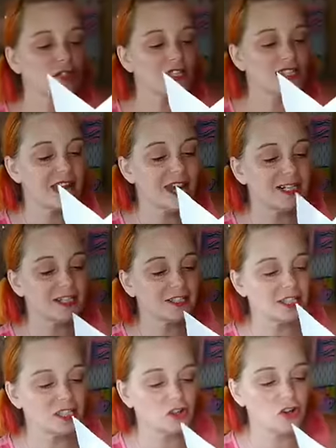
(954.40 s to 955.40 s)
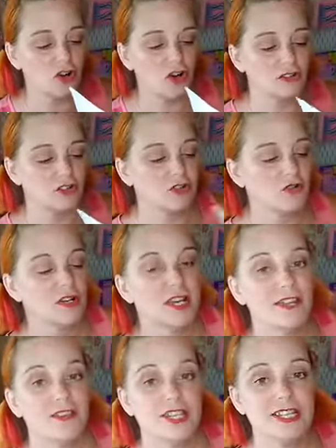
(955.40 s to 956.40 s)
side of the straw, to
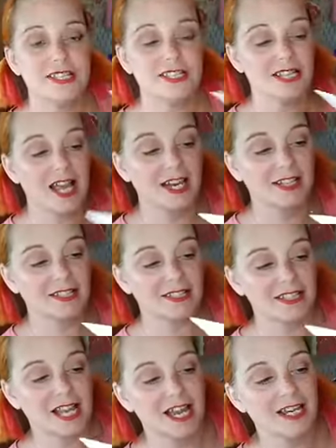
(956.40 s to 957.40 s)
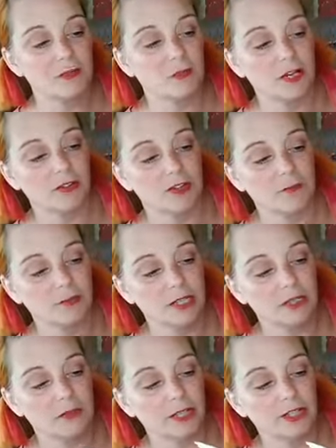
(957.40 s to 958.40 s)
this side, the side where the
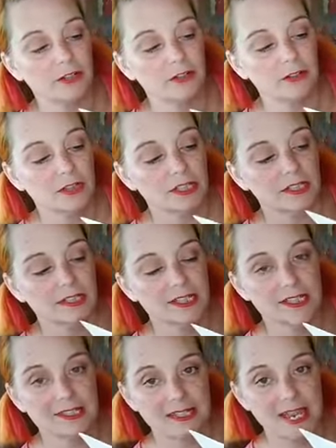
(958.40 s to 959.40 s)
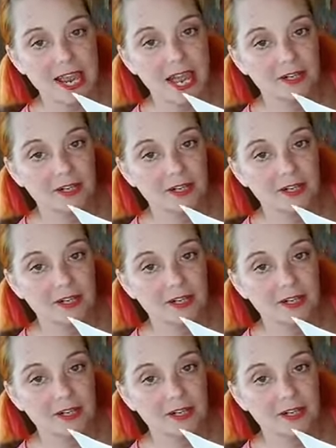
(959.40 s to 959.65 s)
pinwheel is at,